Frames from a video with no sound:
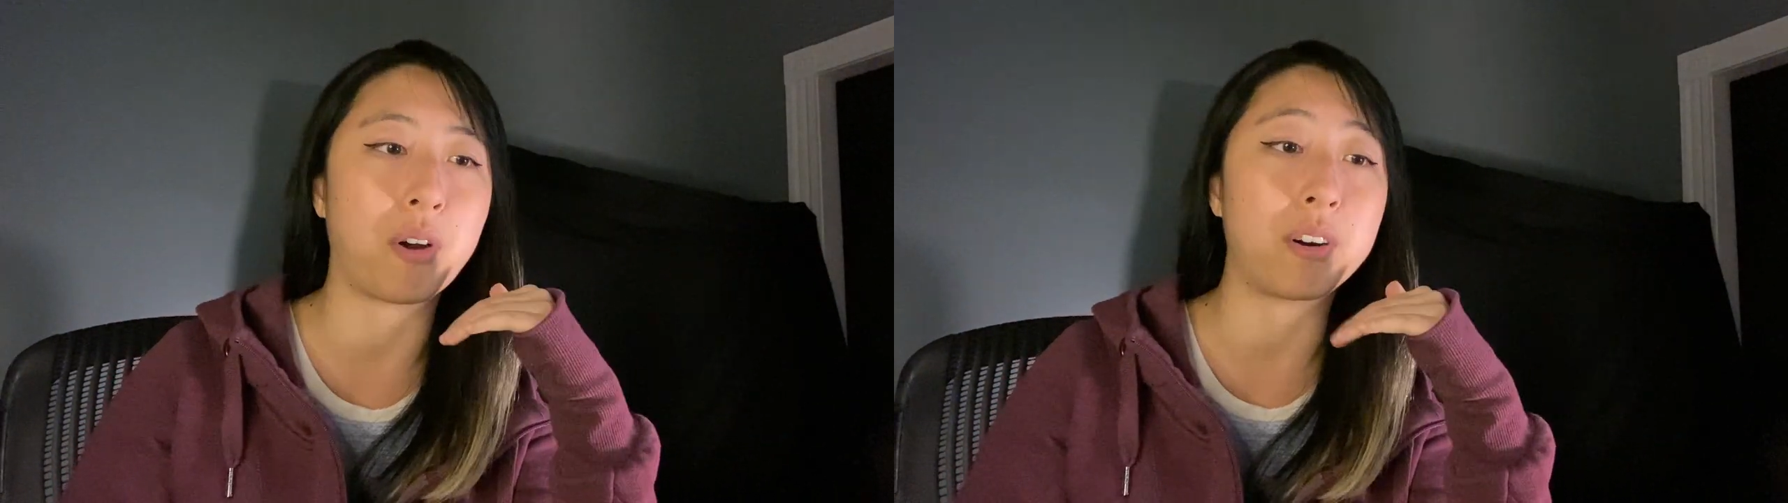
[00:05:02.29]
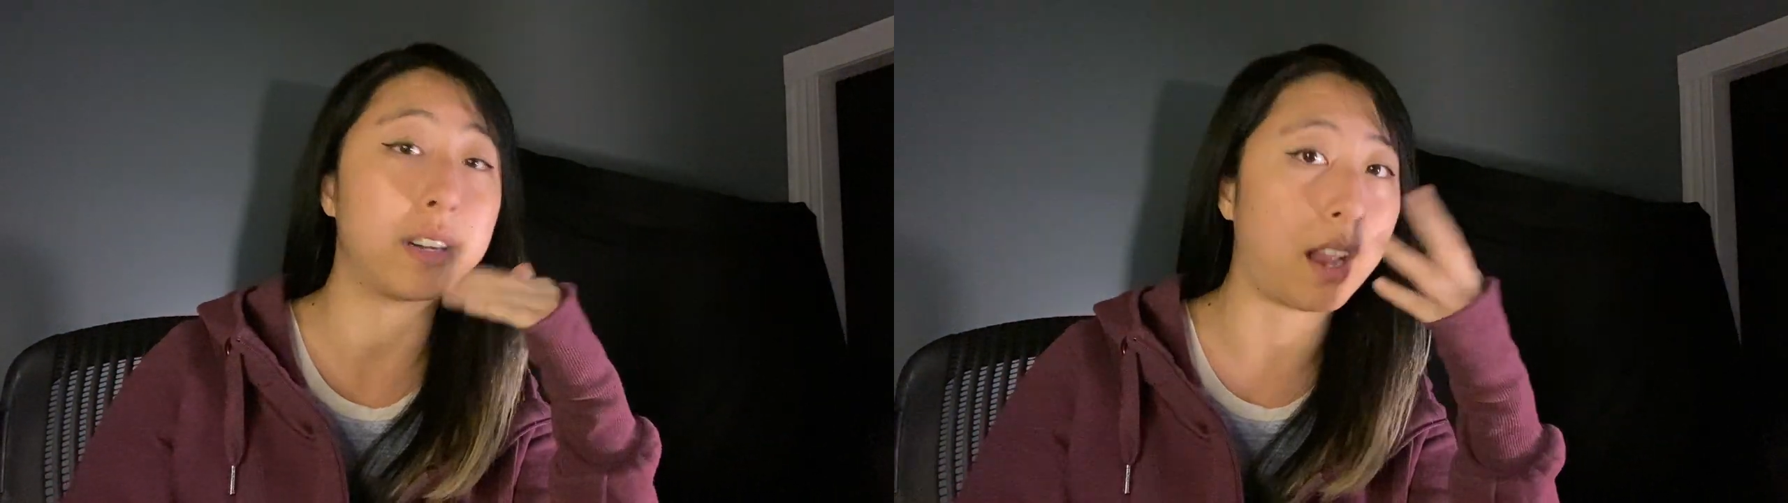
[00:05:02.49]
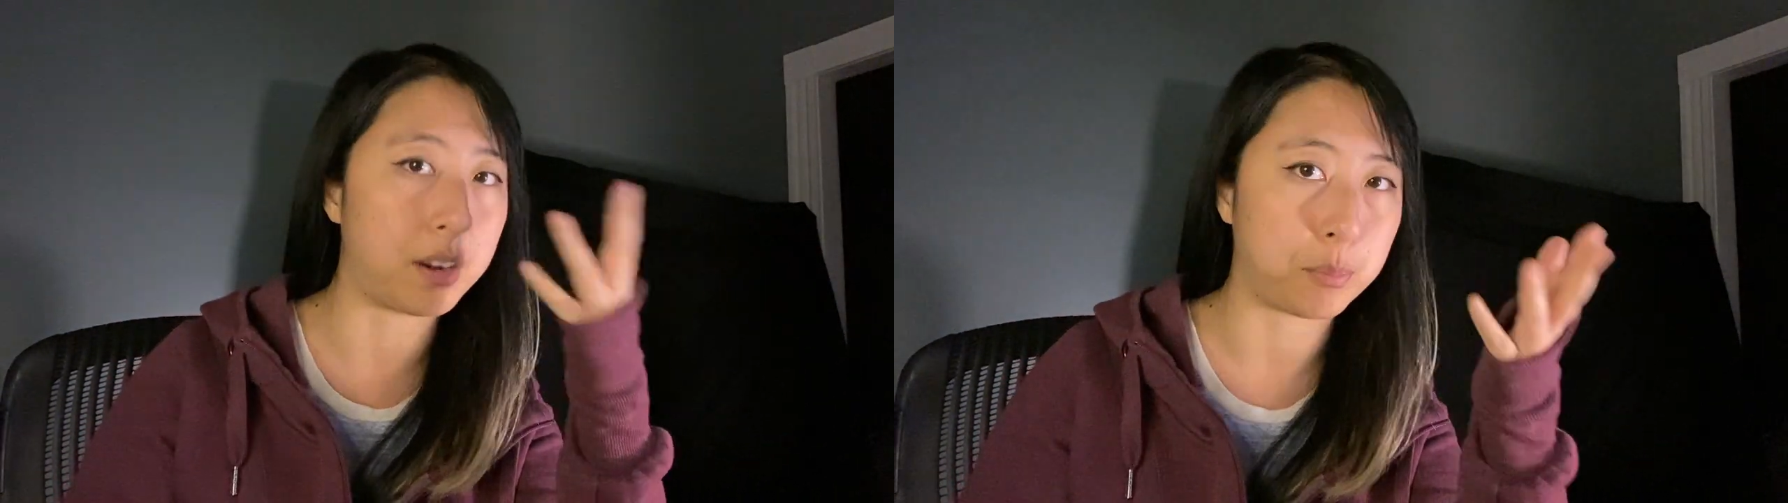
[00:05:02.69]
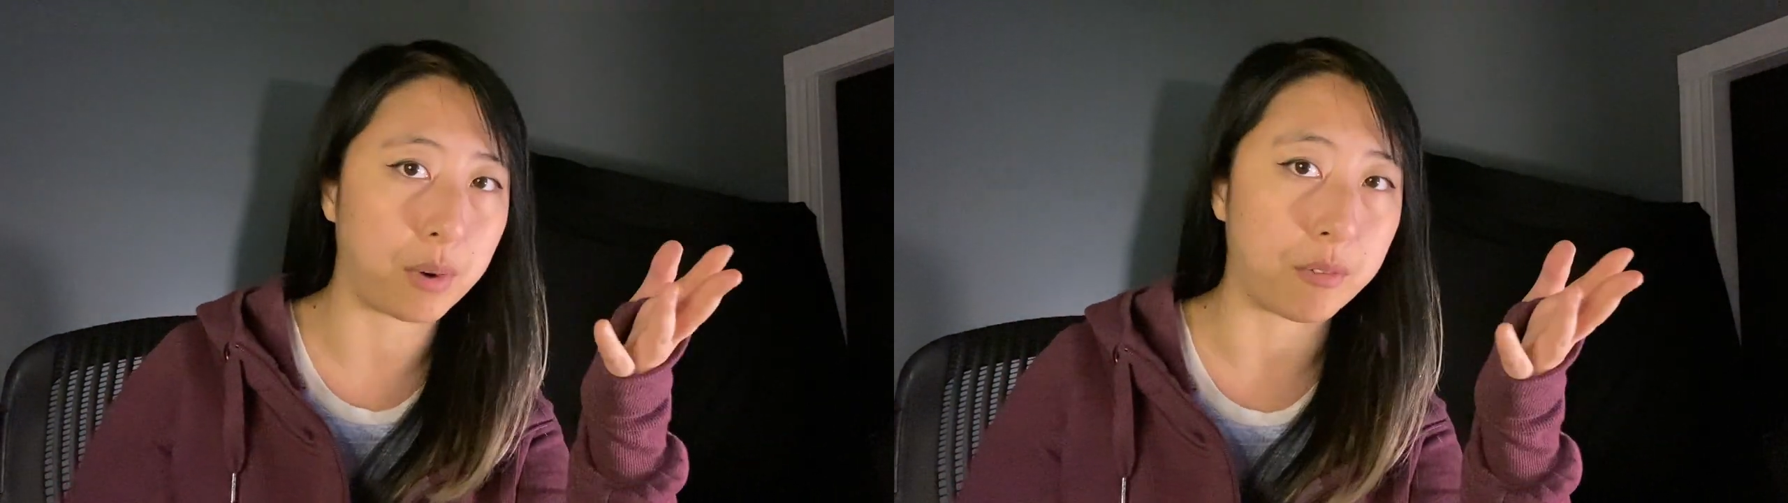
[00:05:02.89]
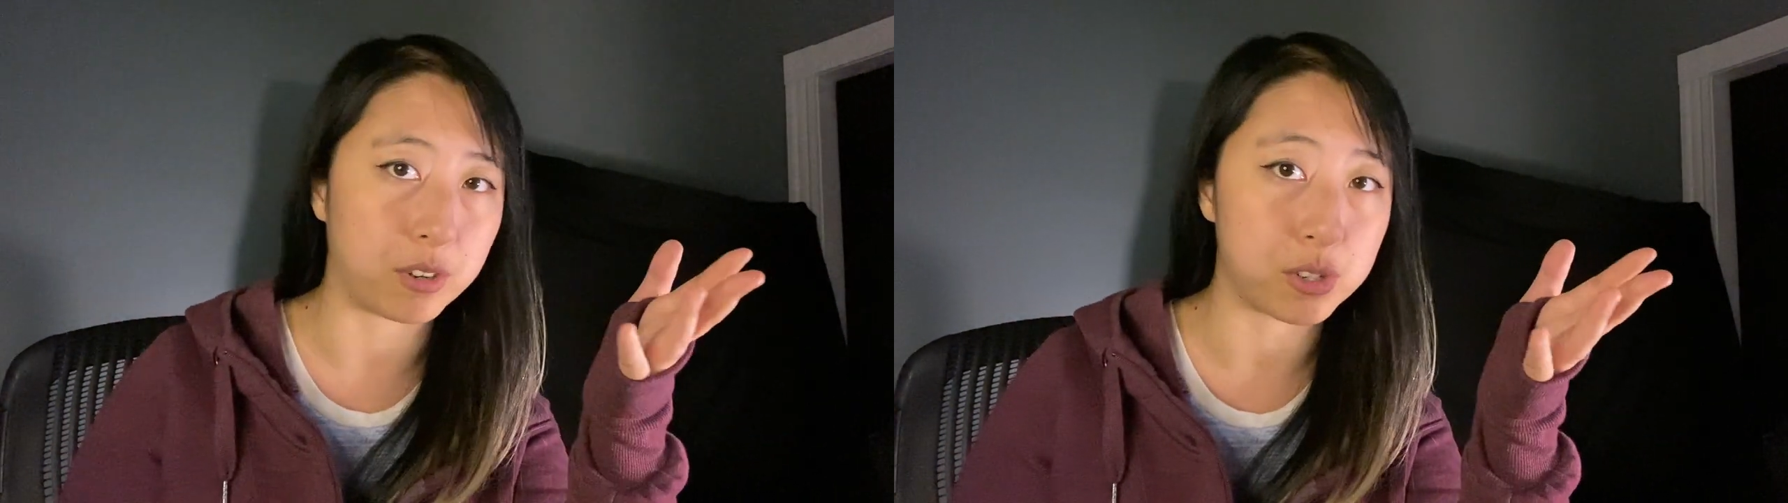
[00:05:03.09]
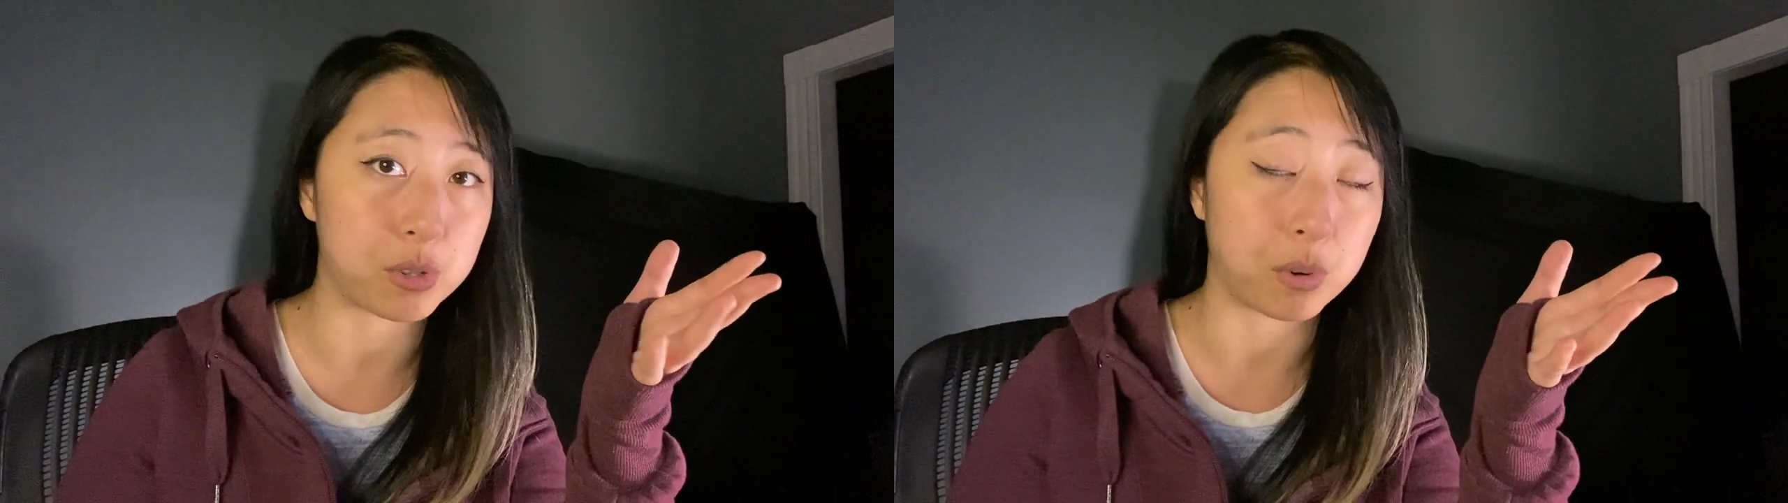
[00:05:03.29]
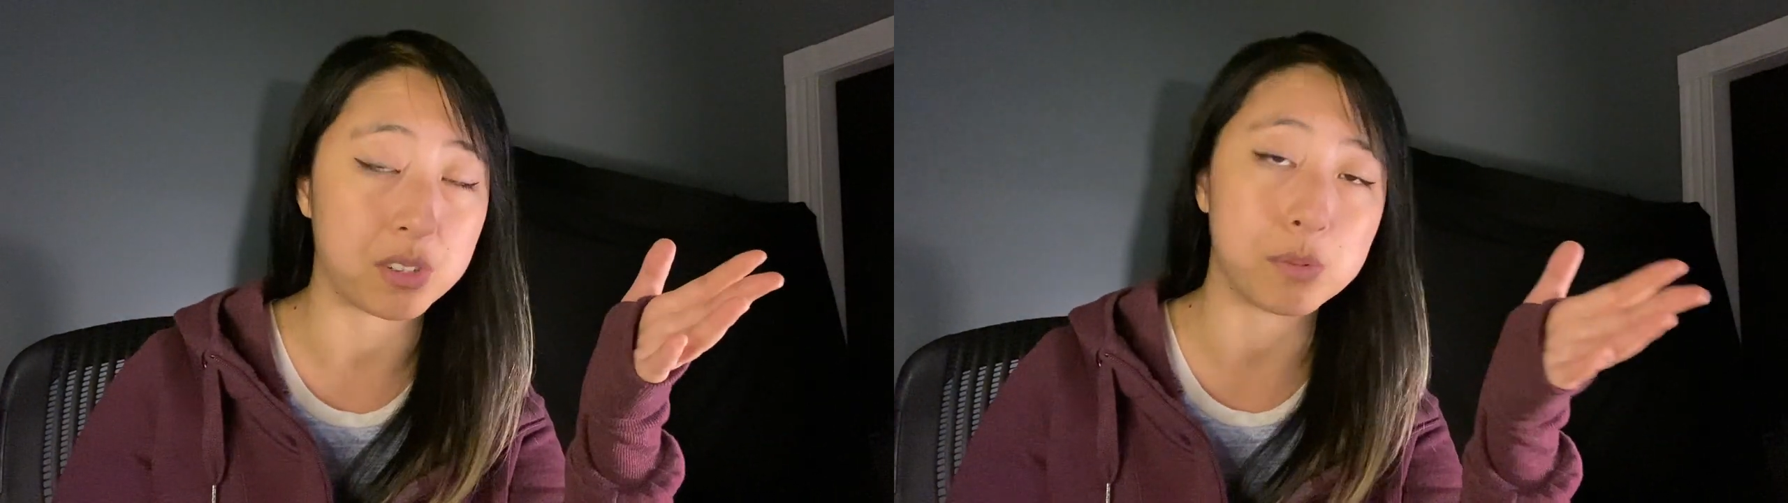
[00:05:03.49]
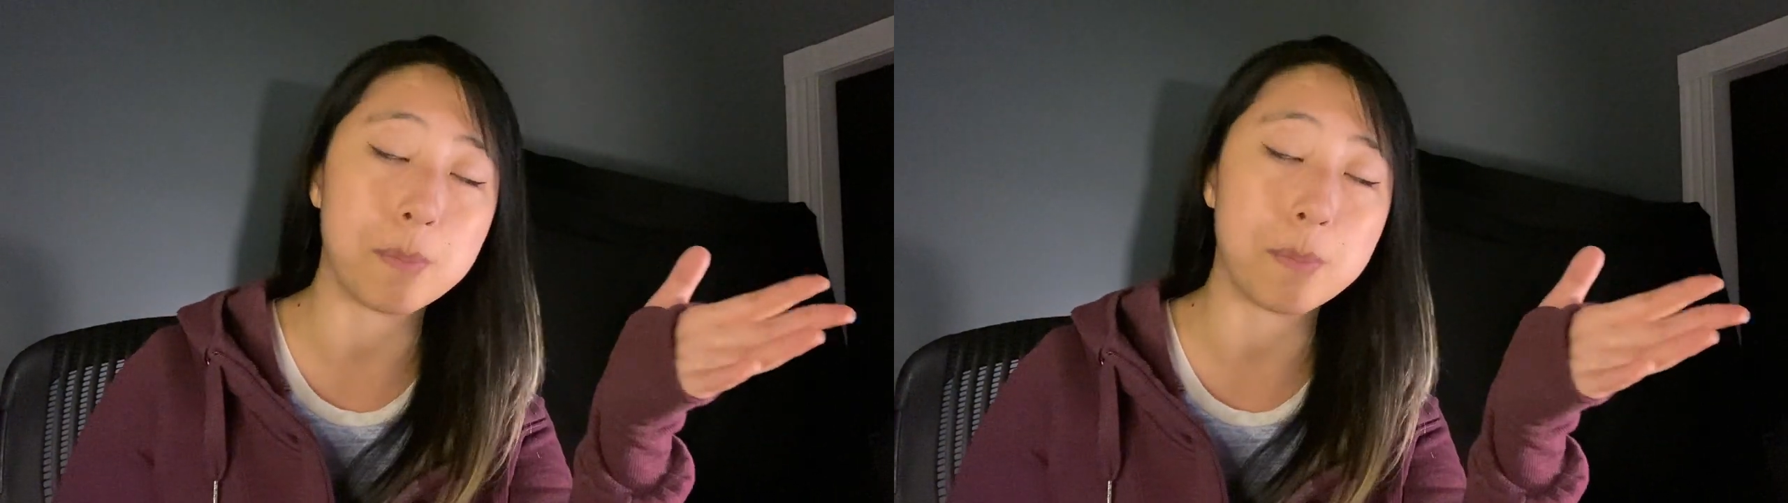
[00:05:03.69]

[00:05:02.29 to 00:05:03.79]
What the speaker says: already had a preference towards